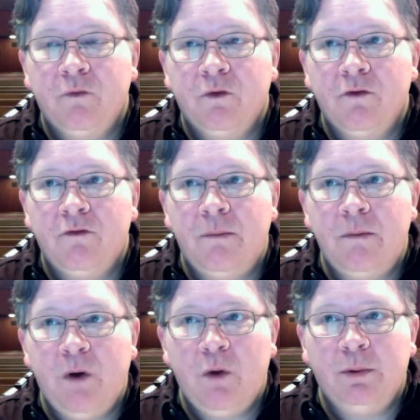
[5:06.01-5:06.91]
from a
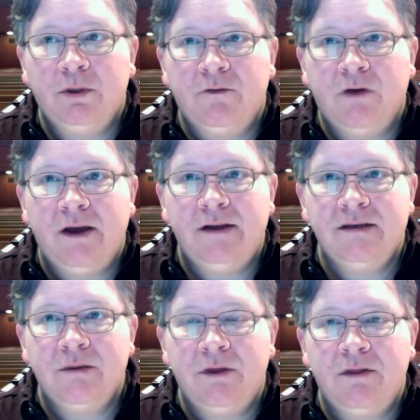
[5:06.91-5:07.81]
mobile device,
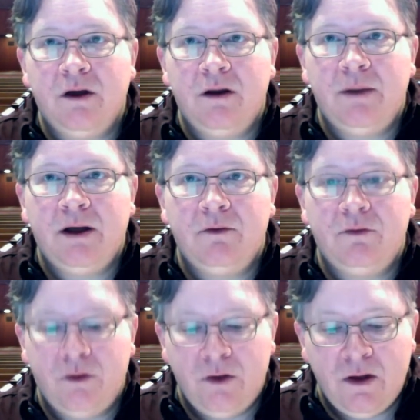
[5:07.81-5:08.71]
and we thought about
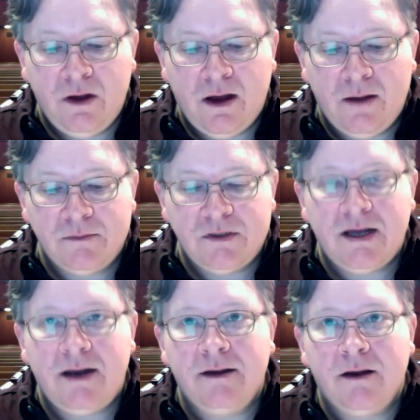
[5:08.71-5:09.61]

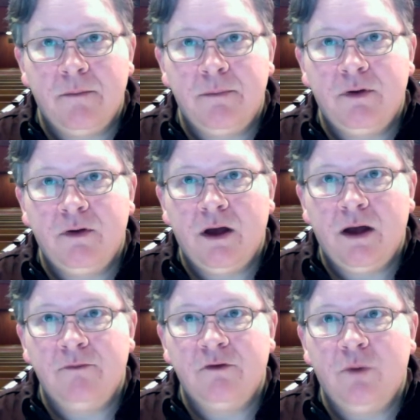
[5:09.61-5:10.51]
setting up
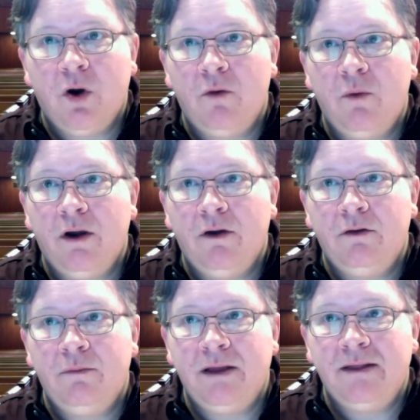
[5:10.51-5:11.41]
some hardware
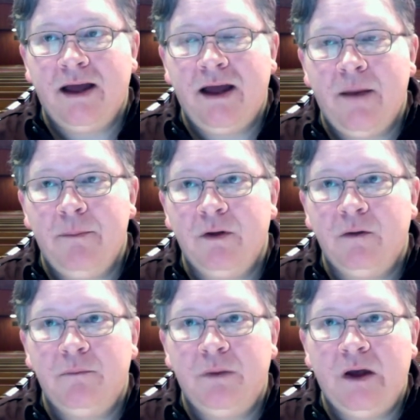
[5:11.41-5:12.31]
to make that happen,
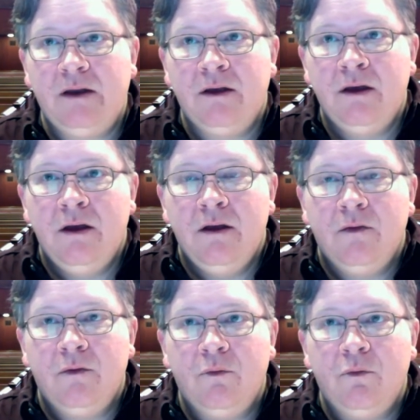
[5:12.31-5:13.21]
but
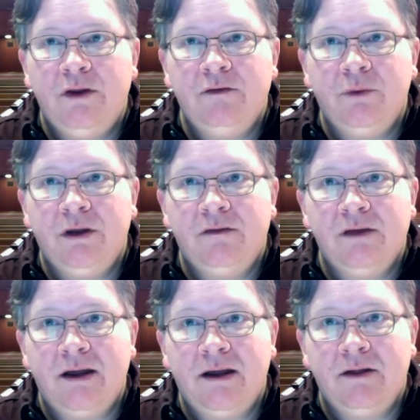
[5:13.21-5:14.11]
the reason we
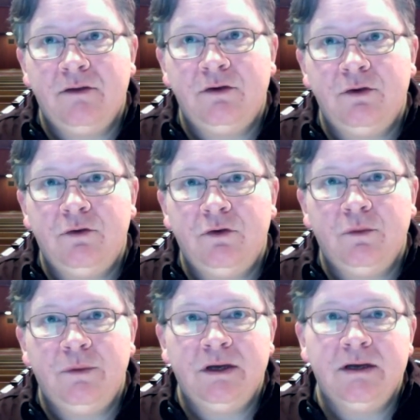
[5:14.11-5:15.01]
decided against YouTube
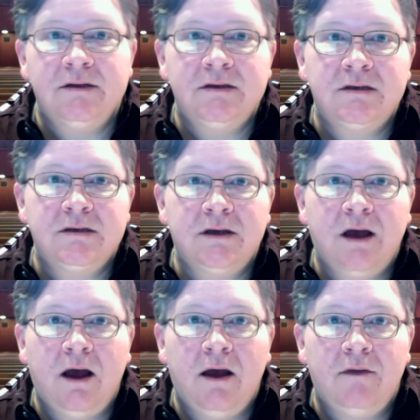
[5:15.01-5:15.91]
is
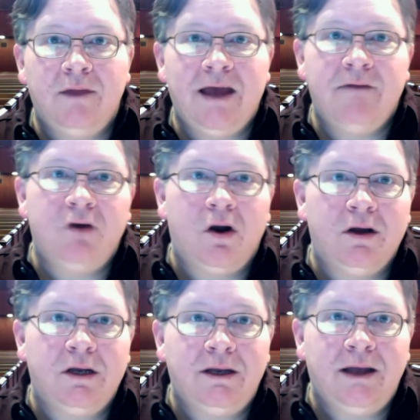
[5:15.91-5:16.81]
they have
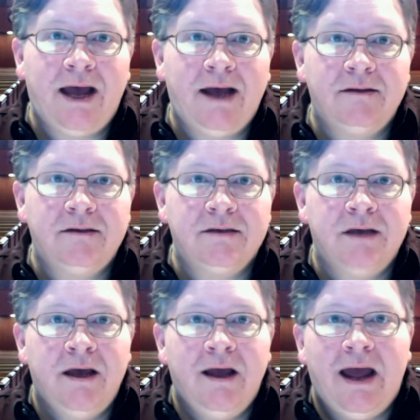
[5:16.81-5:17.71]
targeted ads,
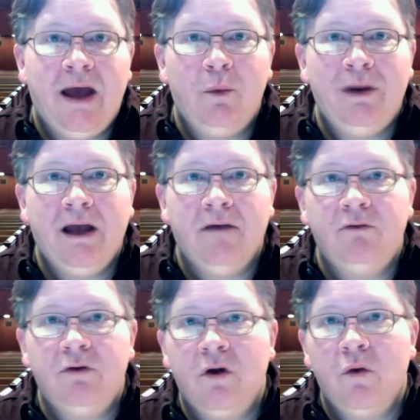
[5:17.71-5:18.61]
and we have
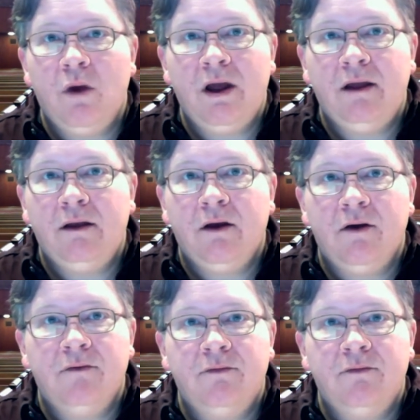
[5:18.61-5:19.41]
no way of